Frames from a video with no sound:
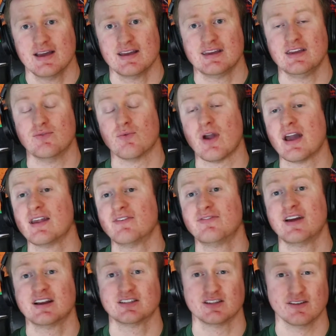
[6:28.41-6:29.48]
He ran a
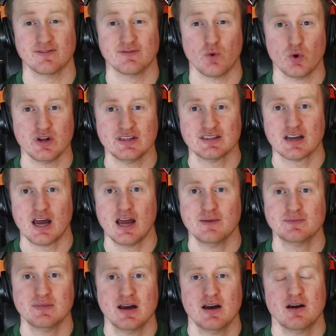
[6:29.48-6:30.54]
faster 40
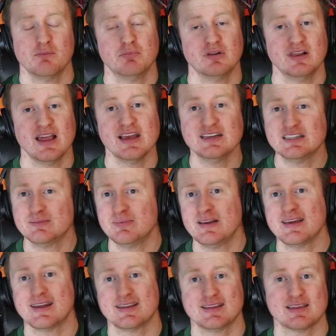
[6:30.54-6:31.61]
time. Play
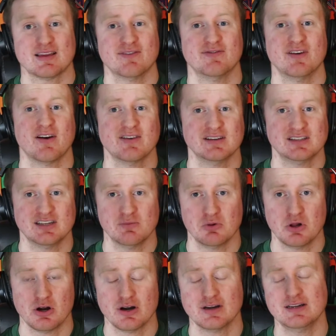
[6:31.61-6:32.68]
speed, I think they're very
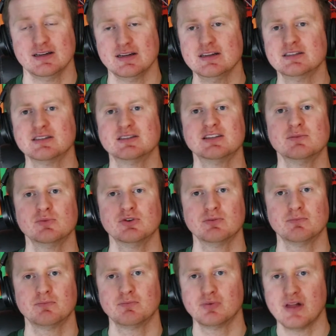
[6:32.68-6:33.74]
similar. He's a
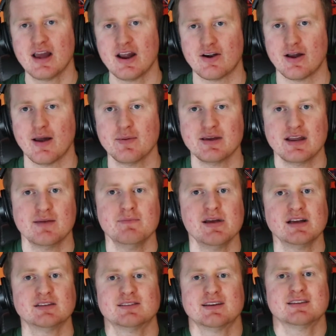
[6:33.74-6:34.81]
similar player. I mean, it
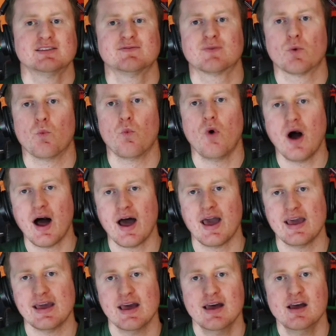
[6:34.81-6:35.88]
makes sense for
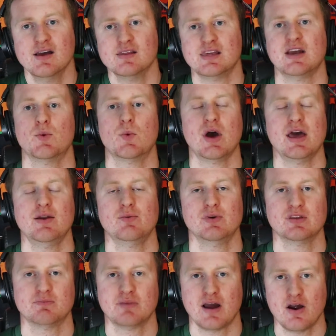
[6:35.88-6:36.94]
why they went
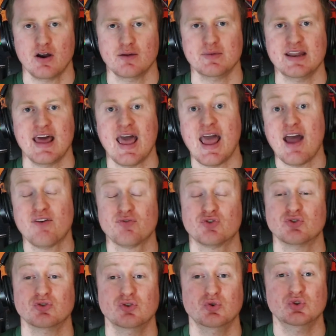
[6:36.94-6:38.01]
with Perriman
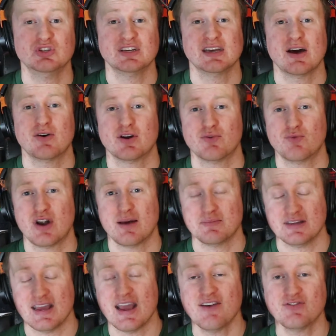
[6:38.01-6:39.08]
after losing out on
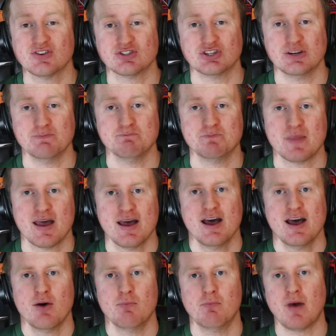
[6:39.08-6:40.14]
Robby Anderson.
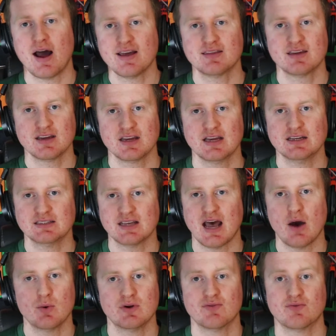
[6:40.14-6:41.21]
My thing is,
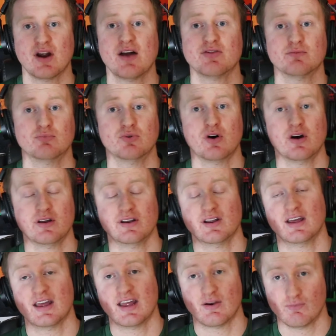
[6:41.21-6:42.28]
I would have rather
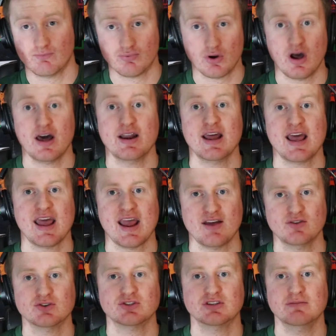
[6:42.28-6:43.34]
brought
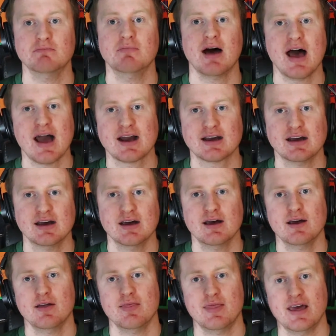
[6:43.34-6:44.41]
Anderson back
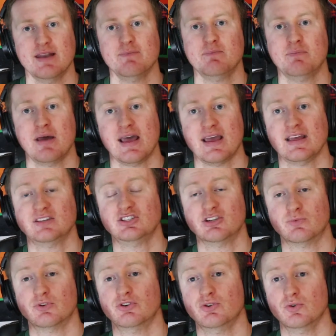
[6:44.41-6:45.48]
than pay
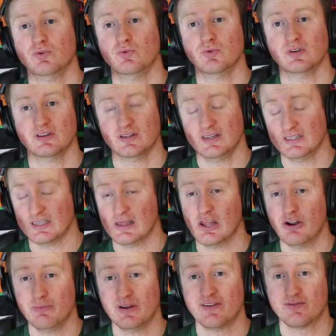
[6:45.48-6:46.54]
someone who is a
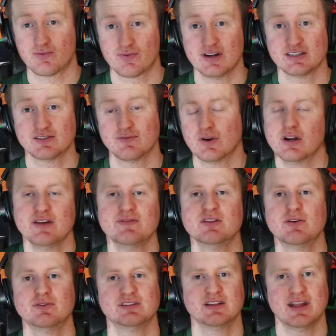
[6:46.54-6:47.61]
little bit of a risk for, even
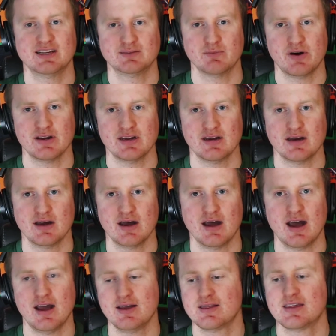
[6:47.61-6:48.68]
though it's less money.
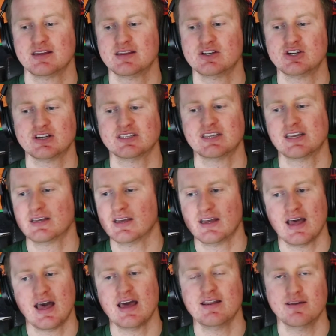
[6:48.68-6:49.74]
I think the Jets
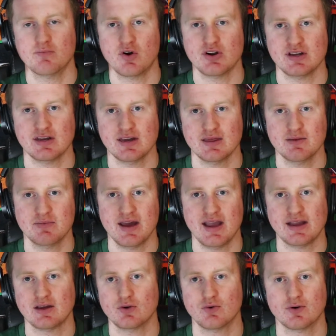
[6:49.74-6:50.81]
had the money in the
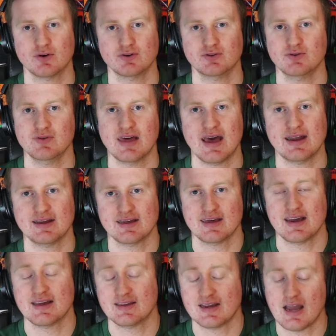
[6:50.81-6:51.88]
bank in order to do that.
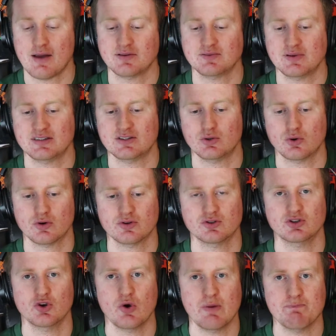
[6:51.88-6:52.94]
They had the cap space in order to
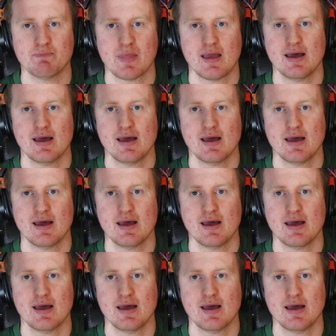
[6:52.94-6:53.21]
do it.